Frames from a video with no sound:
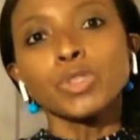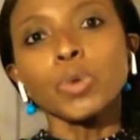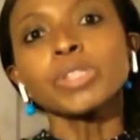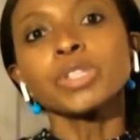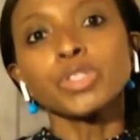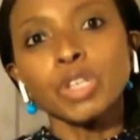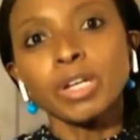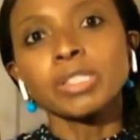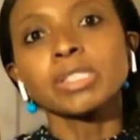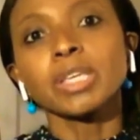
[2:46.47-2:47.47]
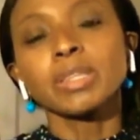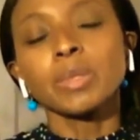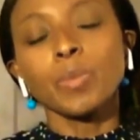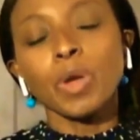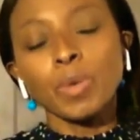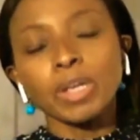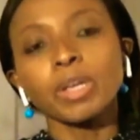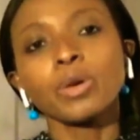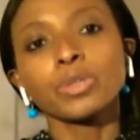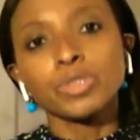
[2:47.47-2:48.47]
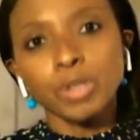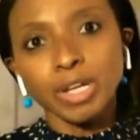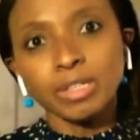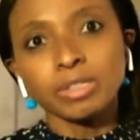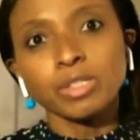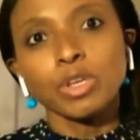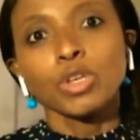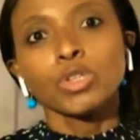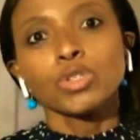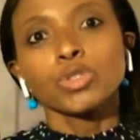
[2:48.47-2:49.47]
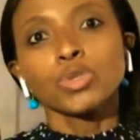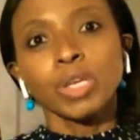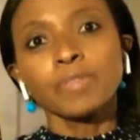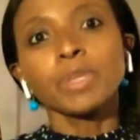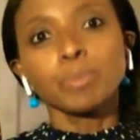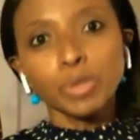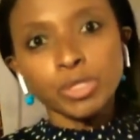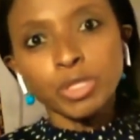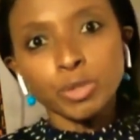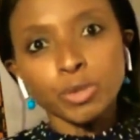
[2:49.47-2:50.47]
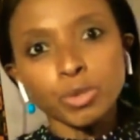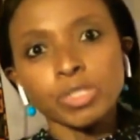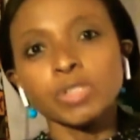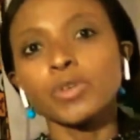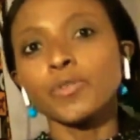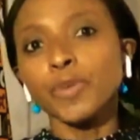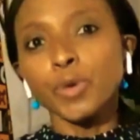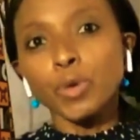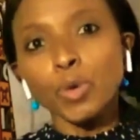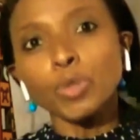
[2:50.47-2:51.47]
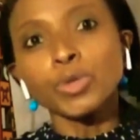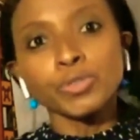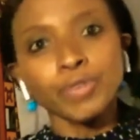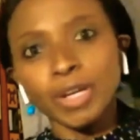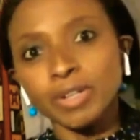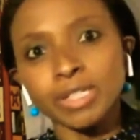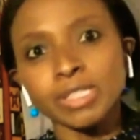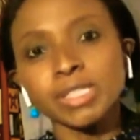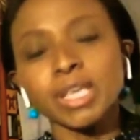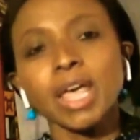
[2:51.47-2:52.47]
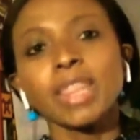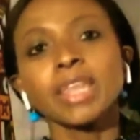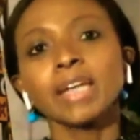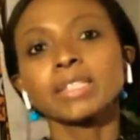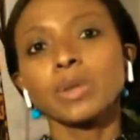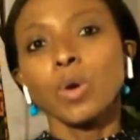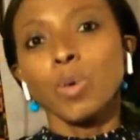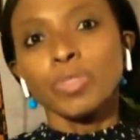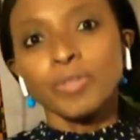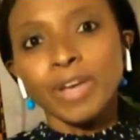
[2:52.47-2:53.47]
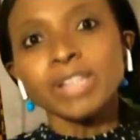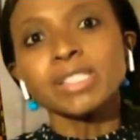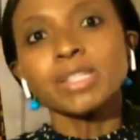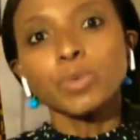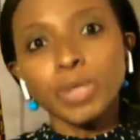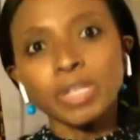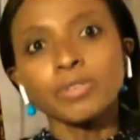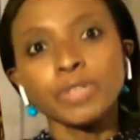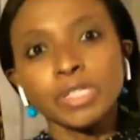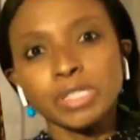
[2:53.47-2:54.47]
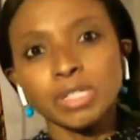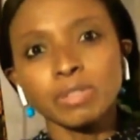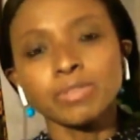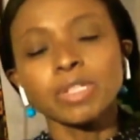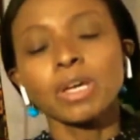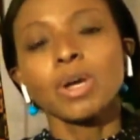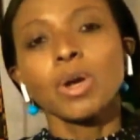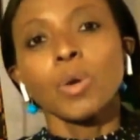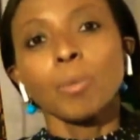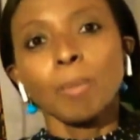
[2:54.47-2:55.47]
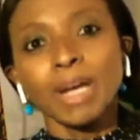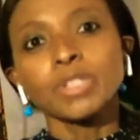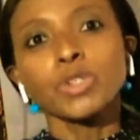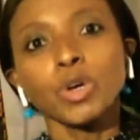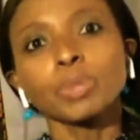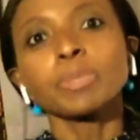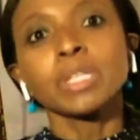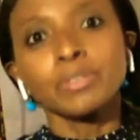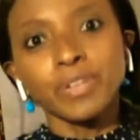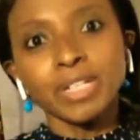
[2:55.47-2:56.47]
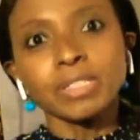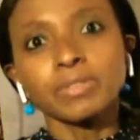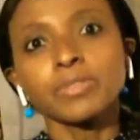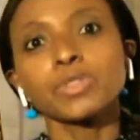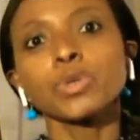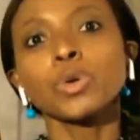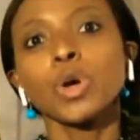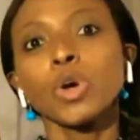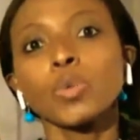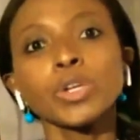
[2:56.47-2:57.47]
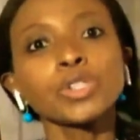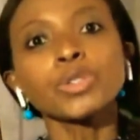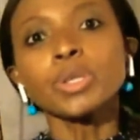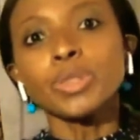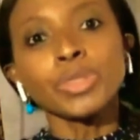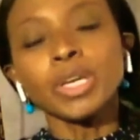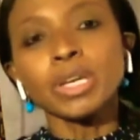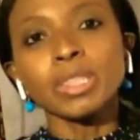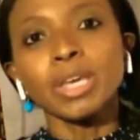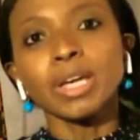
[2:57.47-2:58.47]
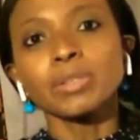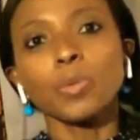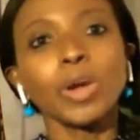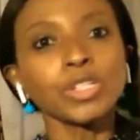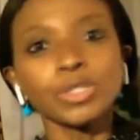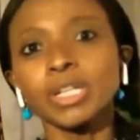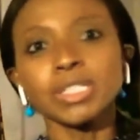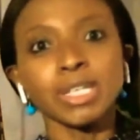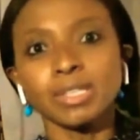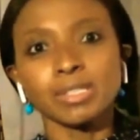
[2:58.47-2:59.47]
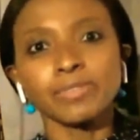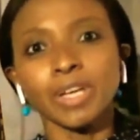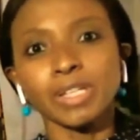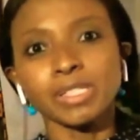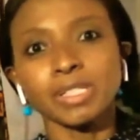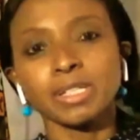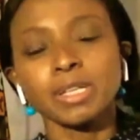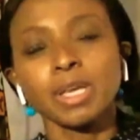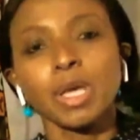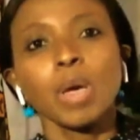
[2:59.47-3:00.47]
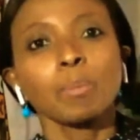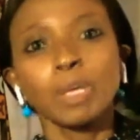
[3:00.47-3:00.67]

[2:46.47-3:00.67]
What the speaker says: there's always a chance, and we're working on trials, to give the booster doses for all those variants that the vaccine we have received might not be effective. So we shouldn't think that, why should I take this vaccine?